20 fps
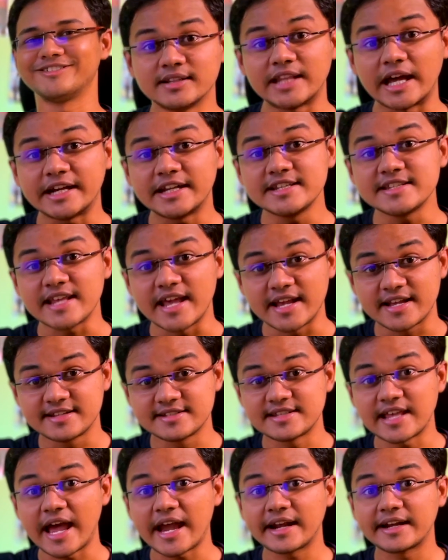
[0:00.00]
That is
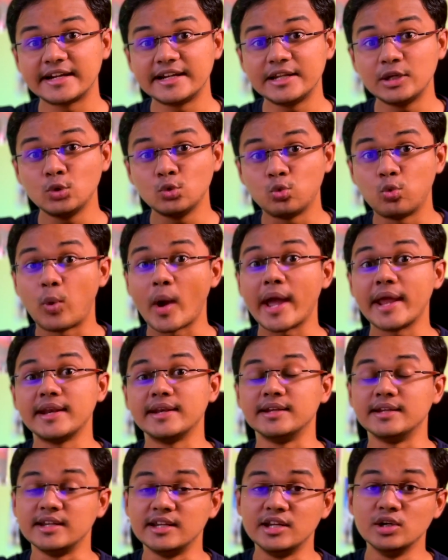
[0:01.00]
exactly
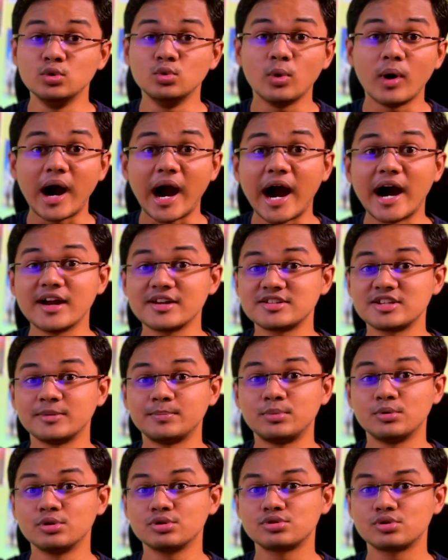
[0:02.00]
when you are
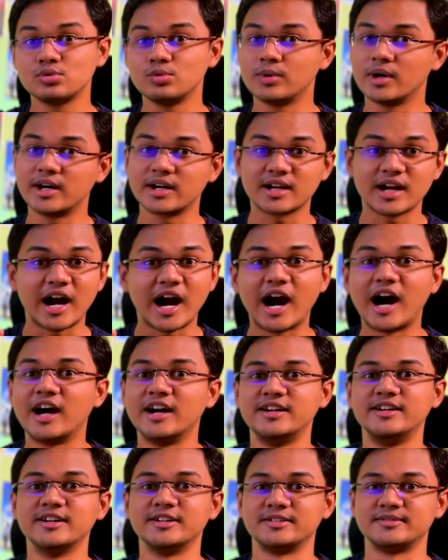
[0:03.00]
supposed to work
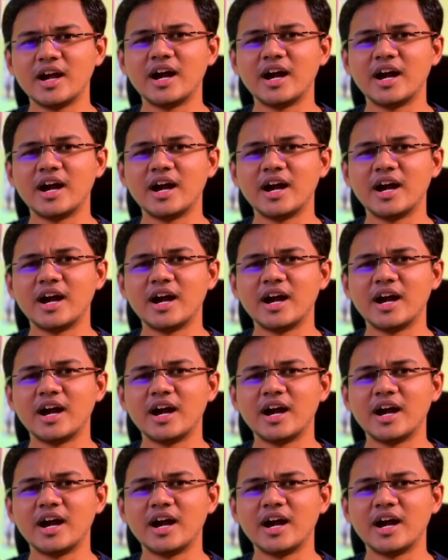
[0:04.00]
harder.